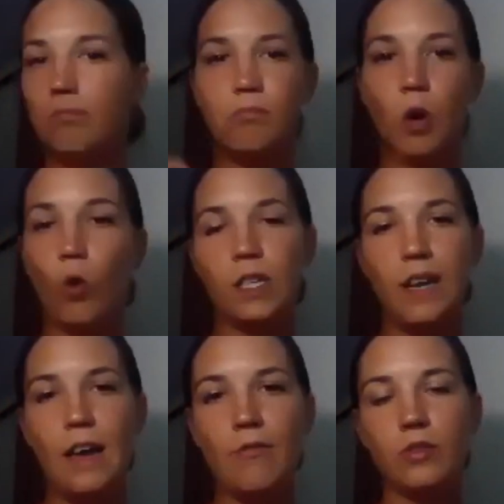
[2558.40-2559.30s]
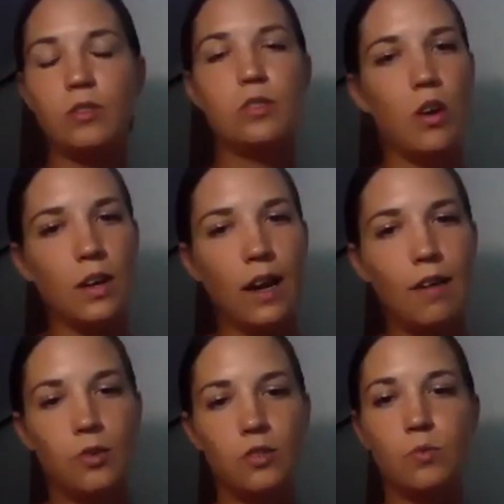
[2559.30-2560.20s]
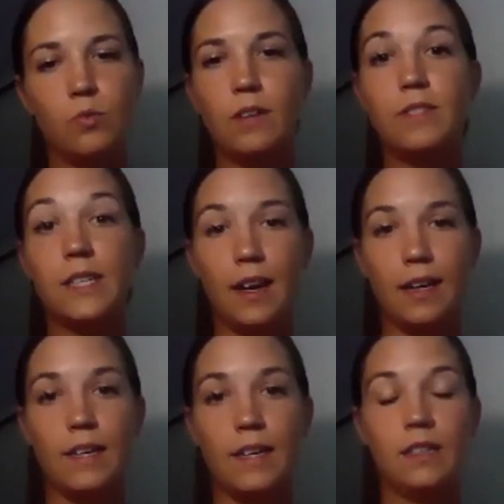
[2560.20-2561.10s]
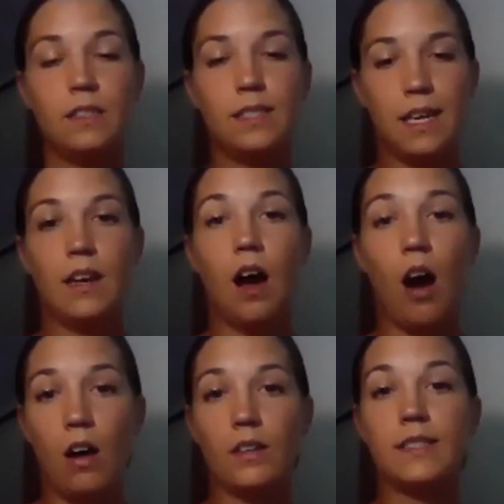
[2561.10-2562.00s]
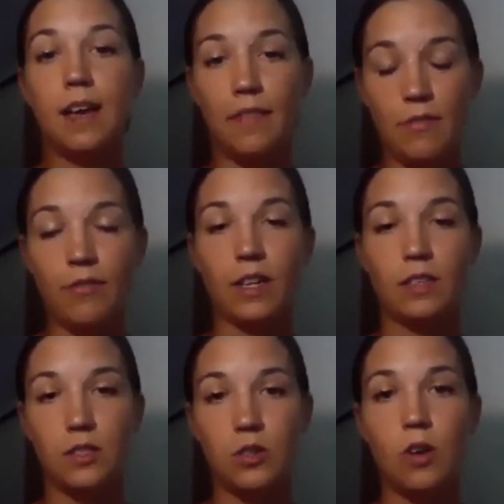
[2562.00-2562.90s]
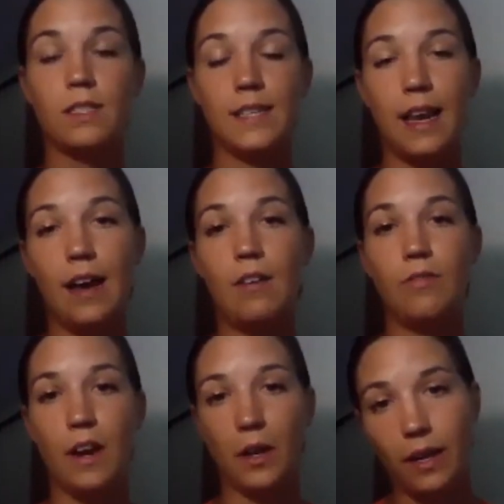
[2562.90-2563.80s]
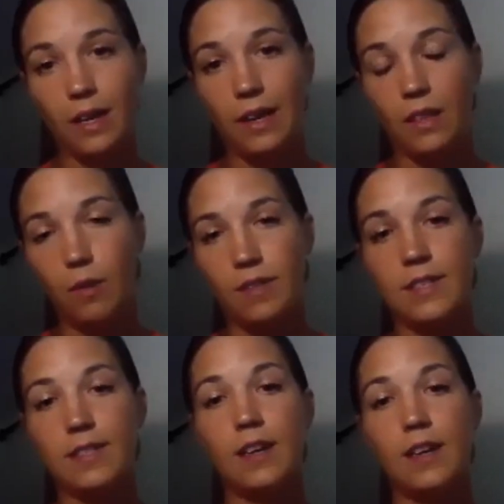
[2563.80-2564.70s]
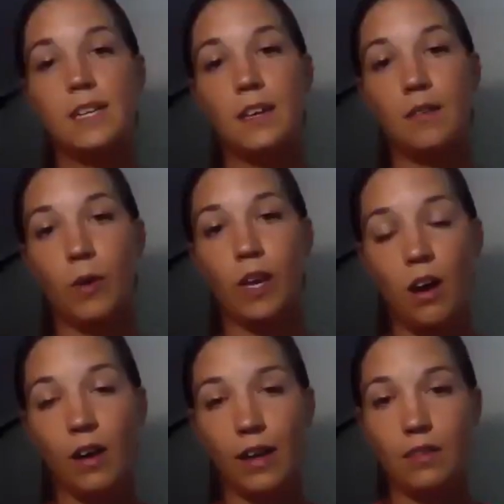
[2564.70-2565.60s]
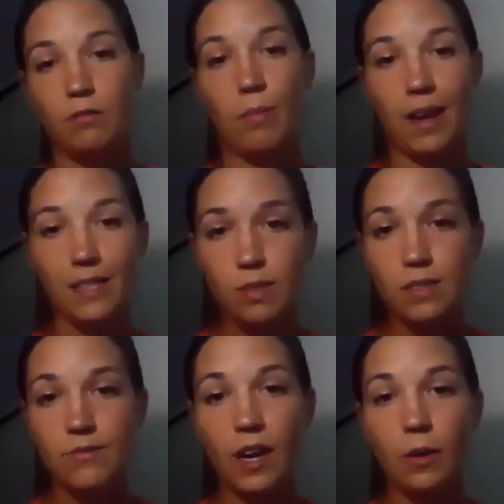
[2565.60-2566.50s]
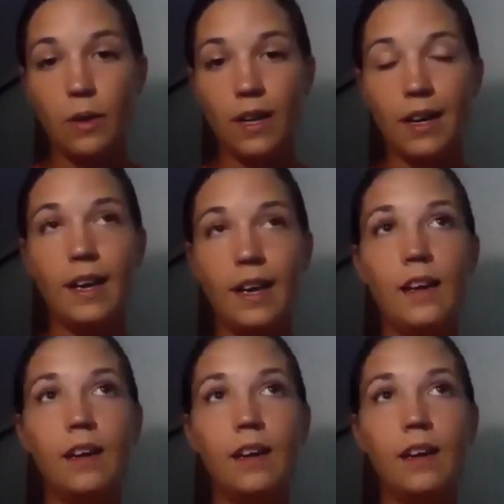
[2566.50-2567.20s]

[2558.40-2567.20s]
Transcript: order levels, stock levels. We've certainly seen our South African stock sell out very quickly at the Wine Society, and we can't get the replacements very quickly.